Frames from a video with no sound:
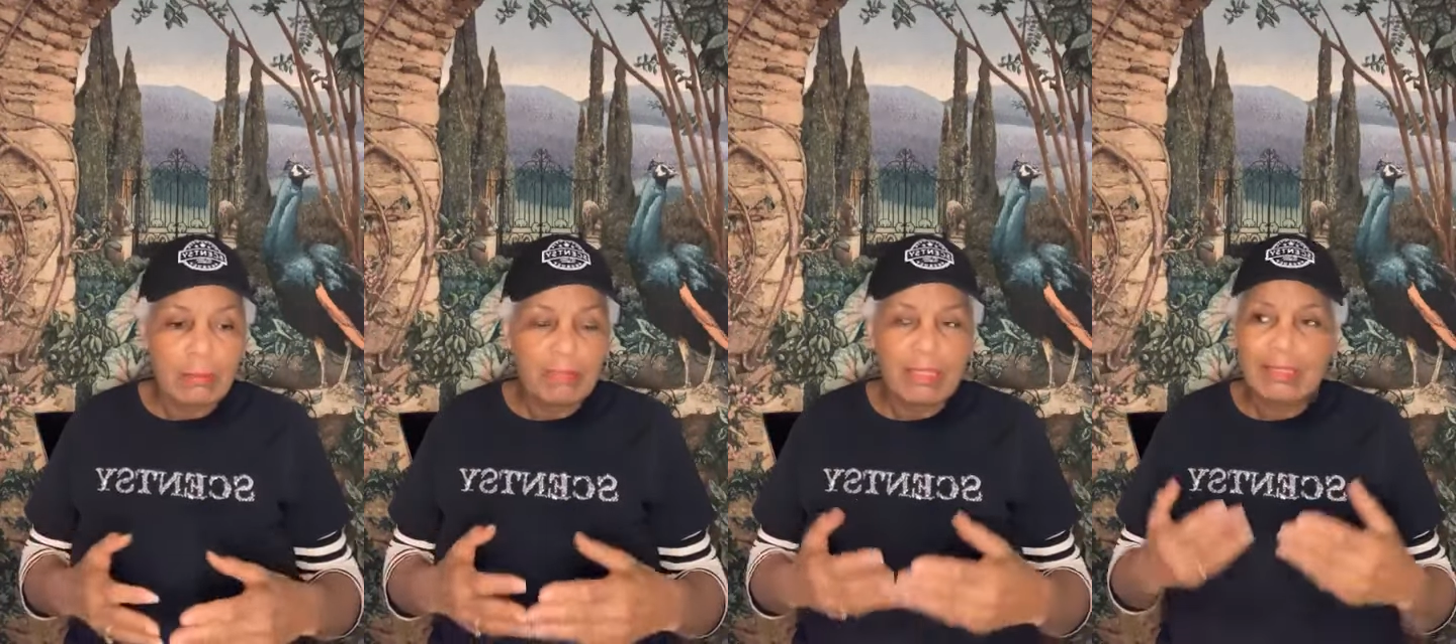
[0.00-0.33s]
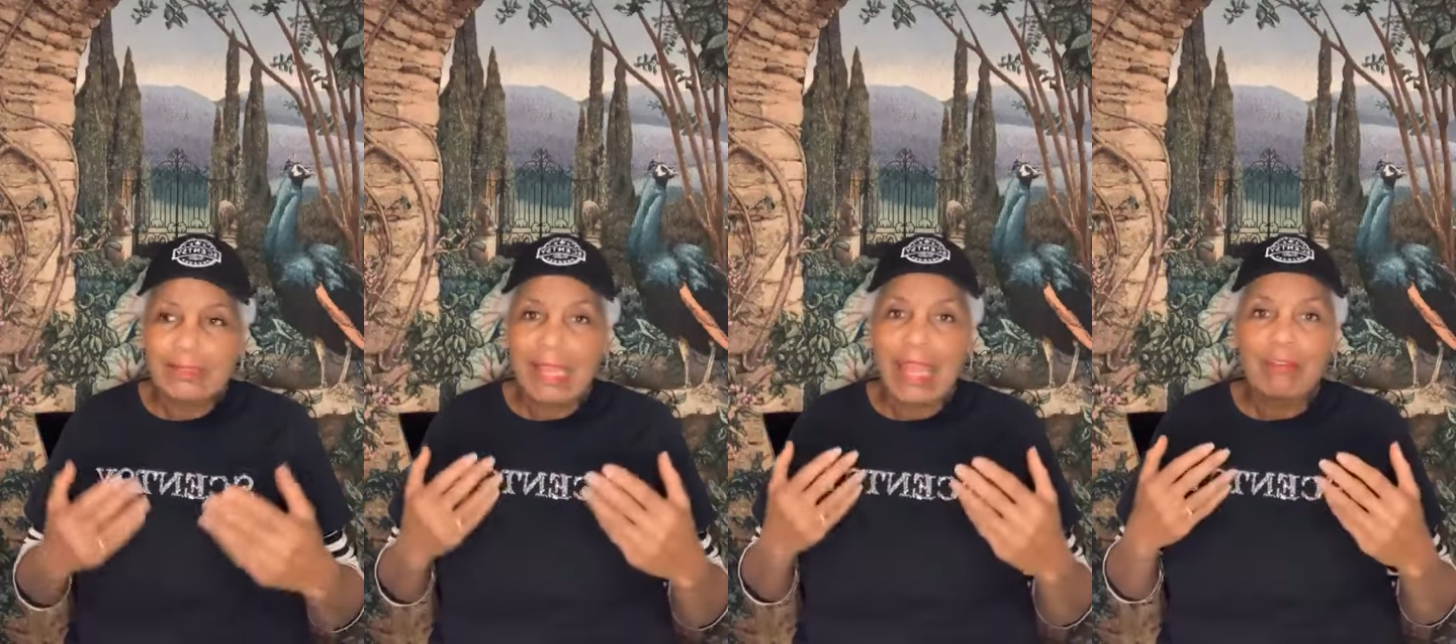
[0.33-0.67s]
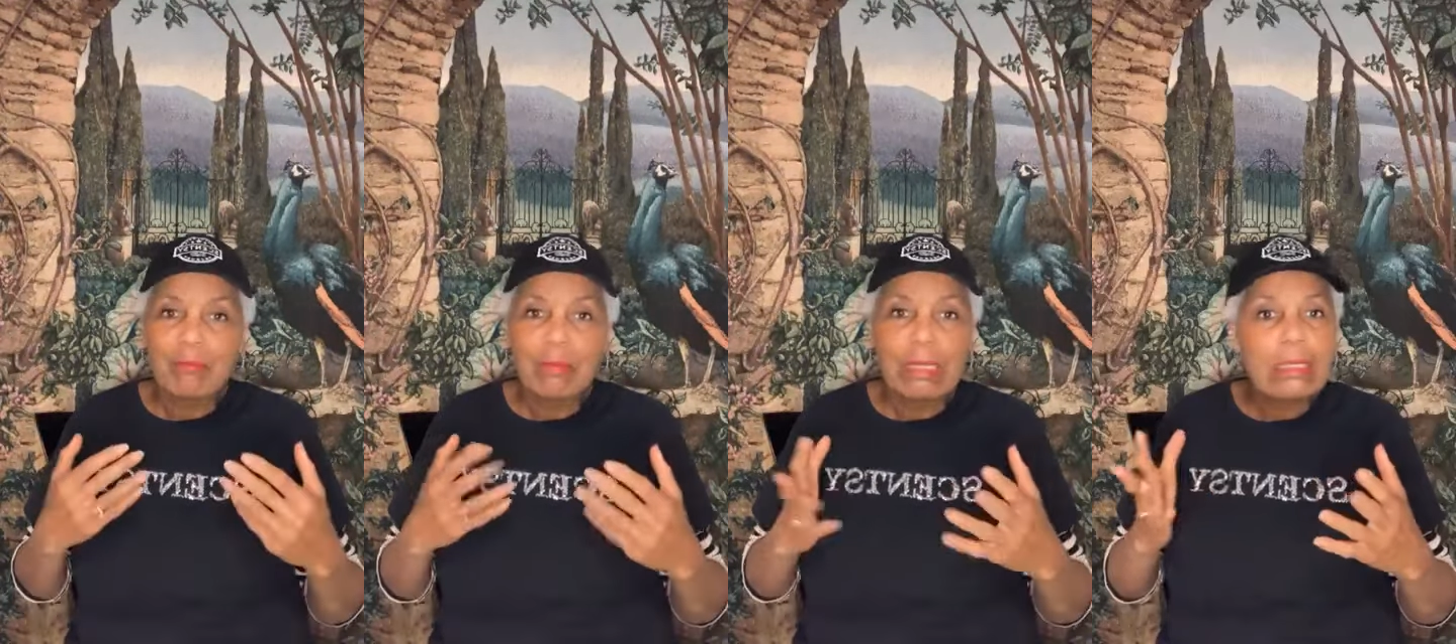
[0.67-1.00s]
Because they
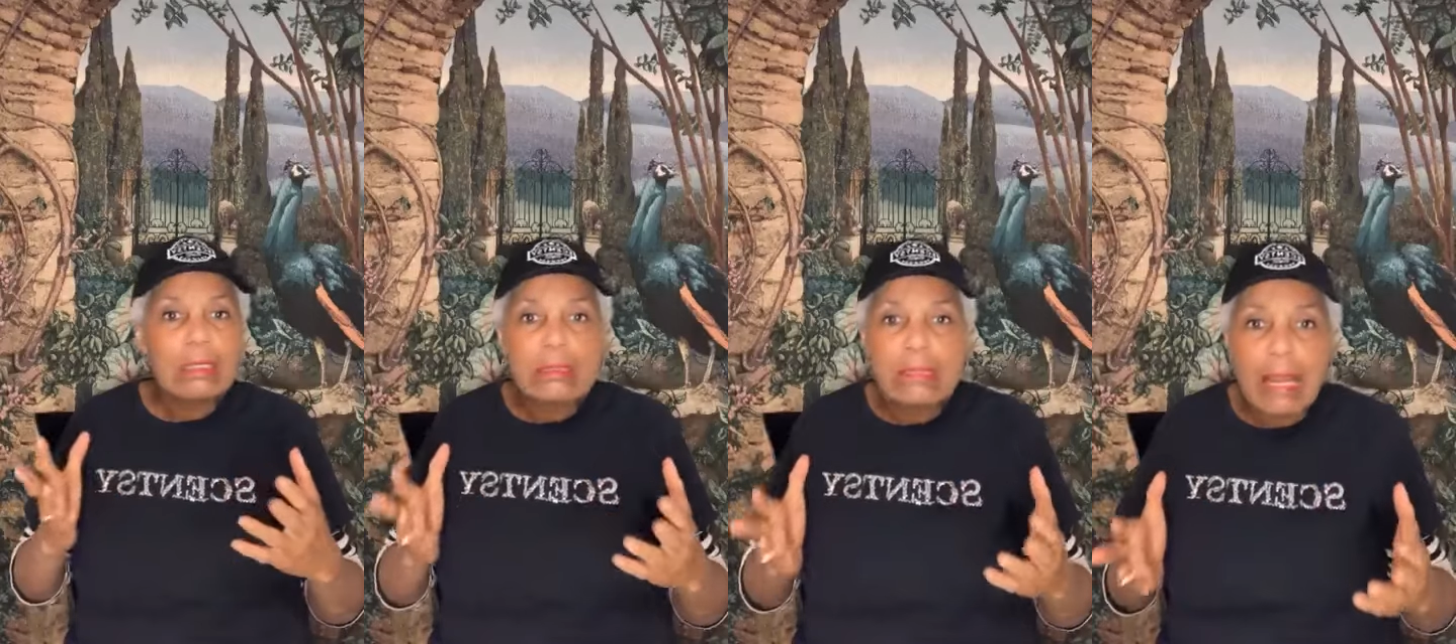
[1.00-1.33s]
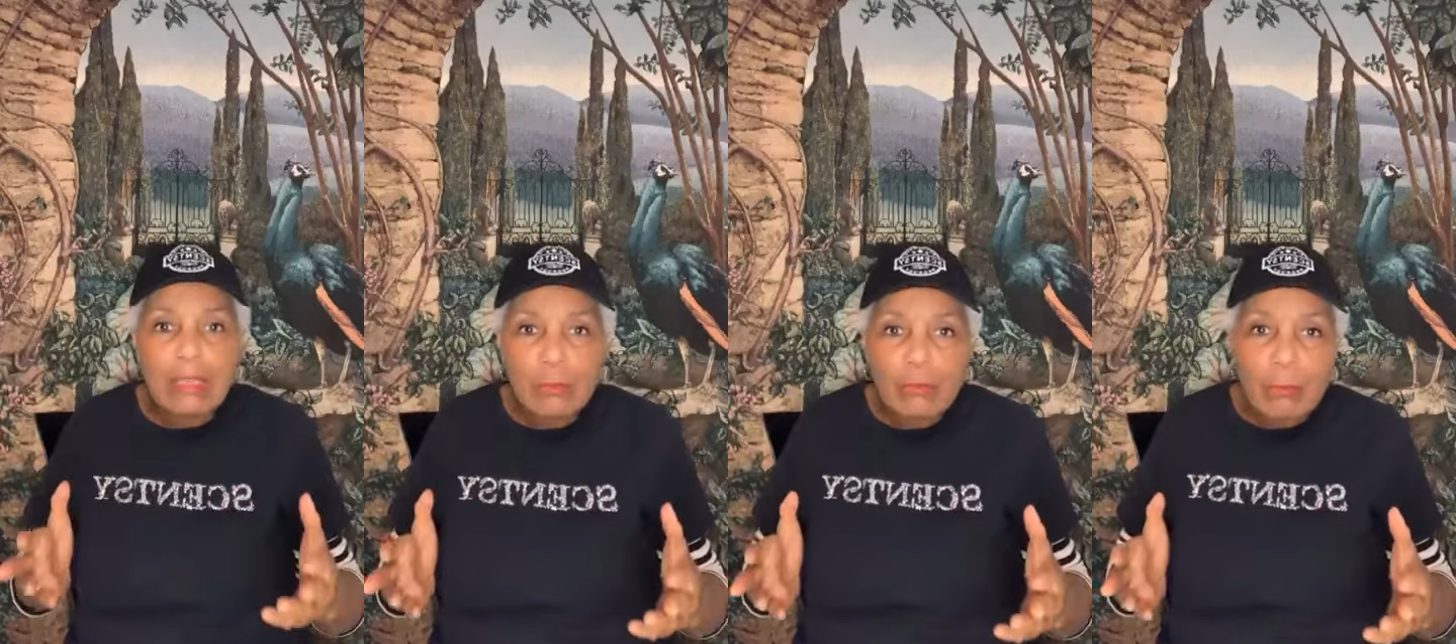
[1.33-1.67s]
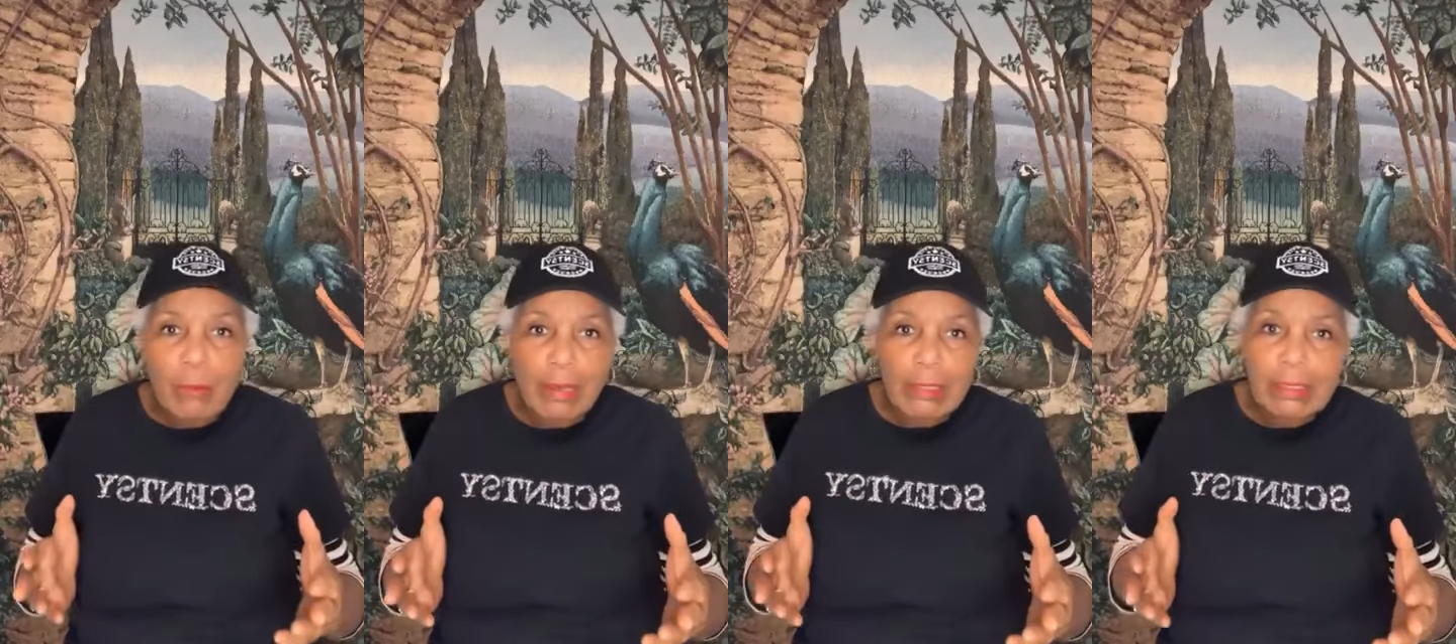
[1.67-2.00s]
have millions of dollars worth
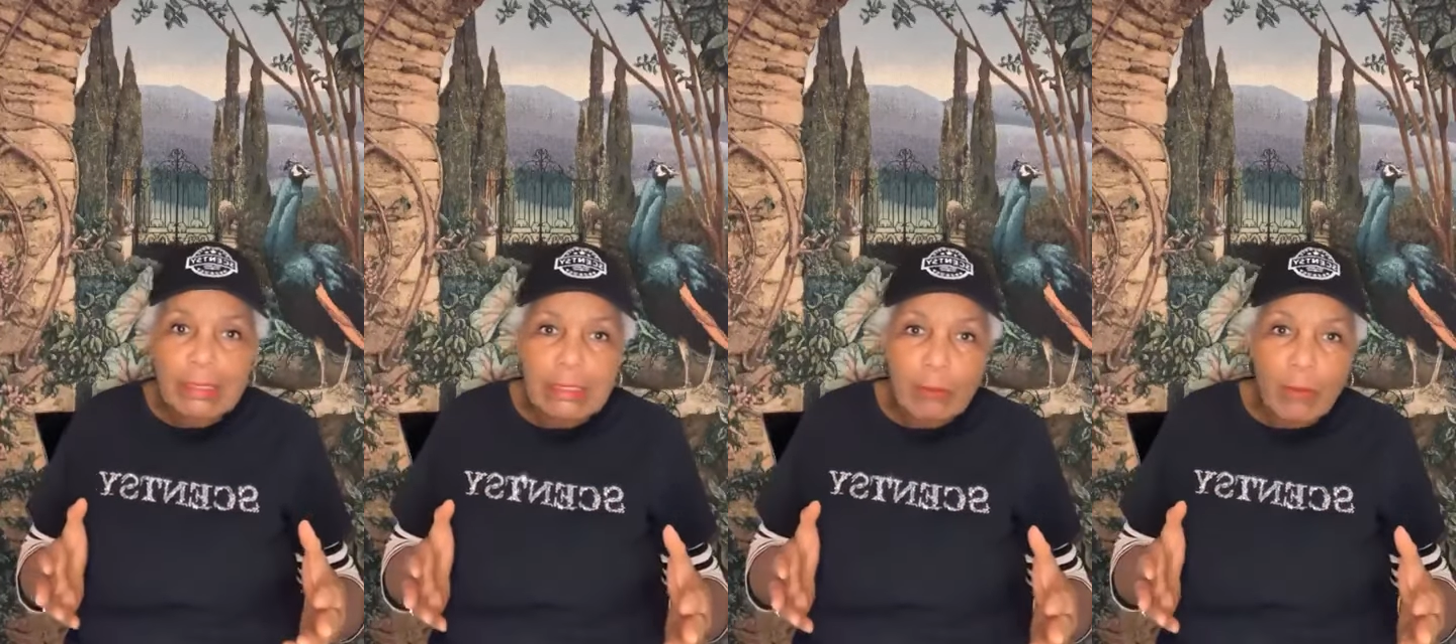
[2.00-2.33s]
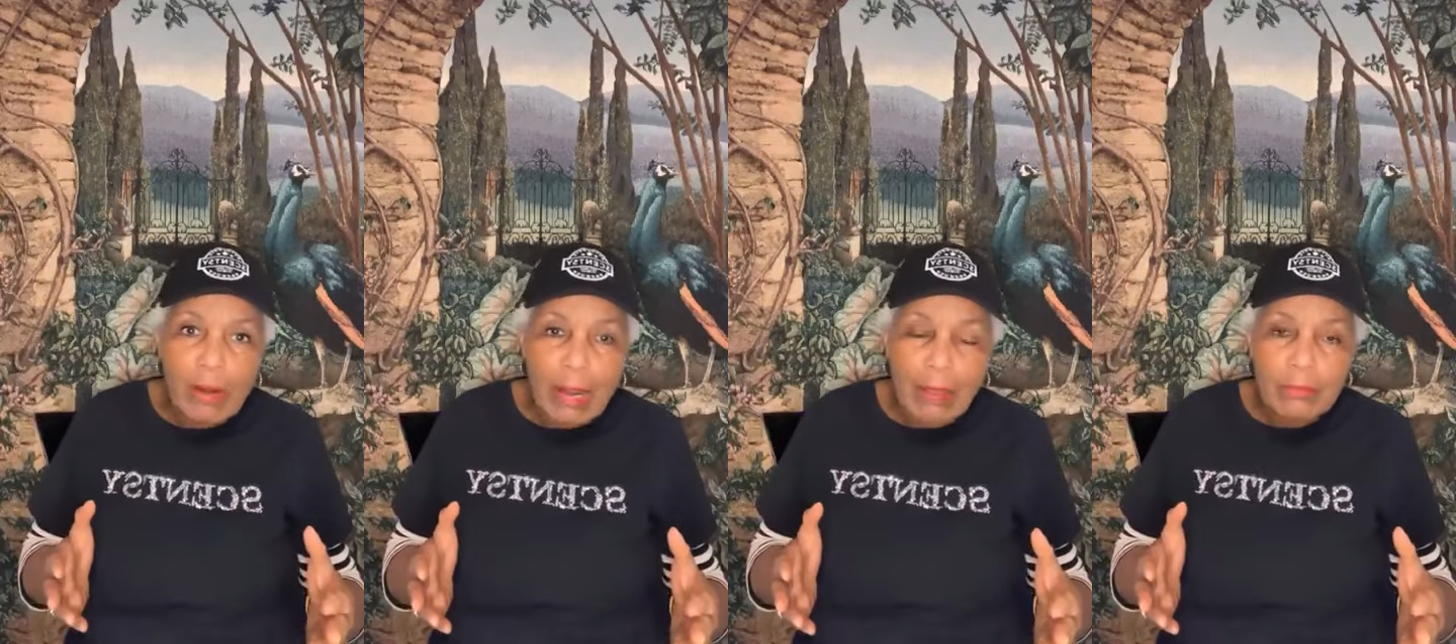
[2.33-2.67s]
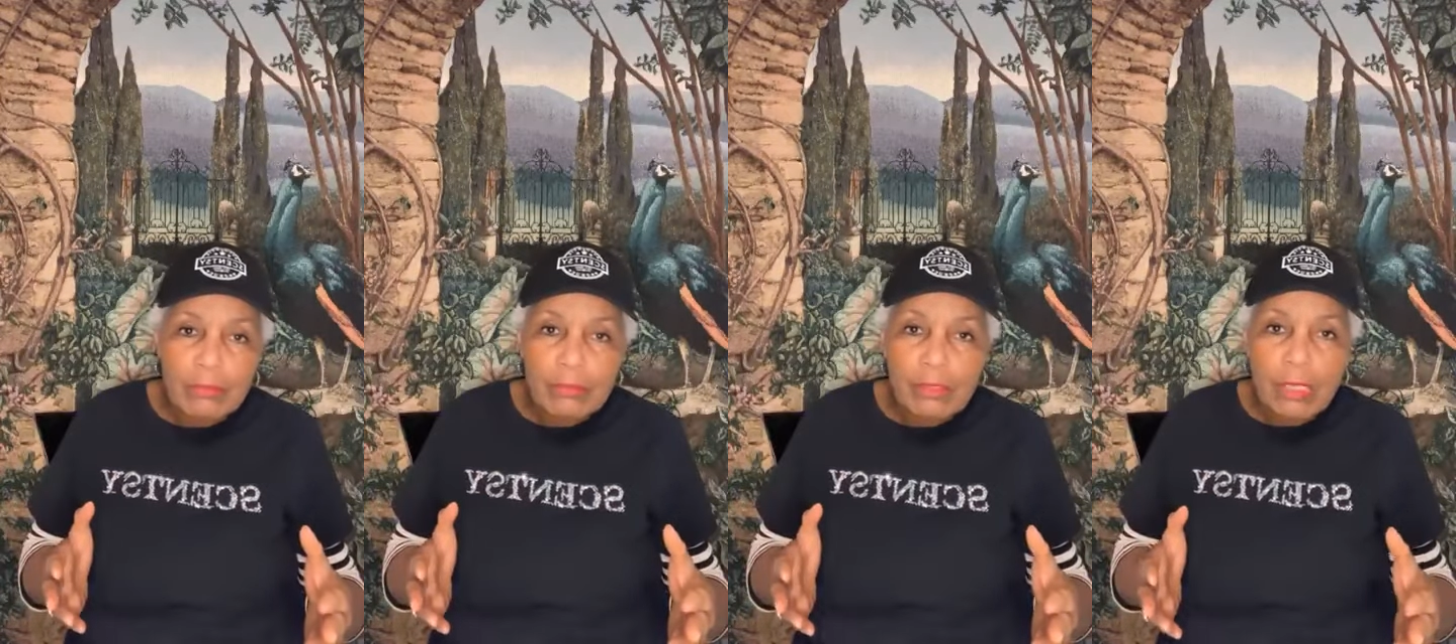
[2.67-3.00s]
of product in the
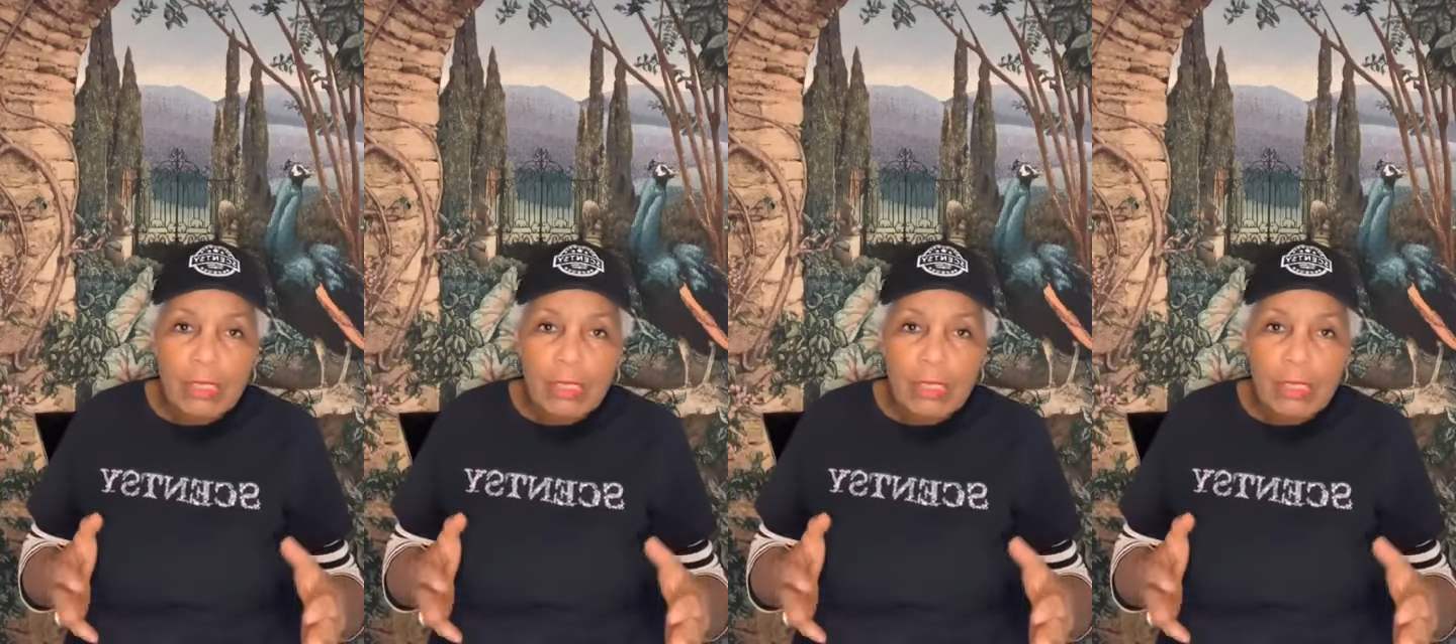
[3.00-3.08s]
warehouse,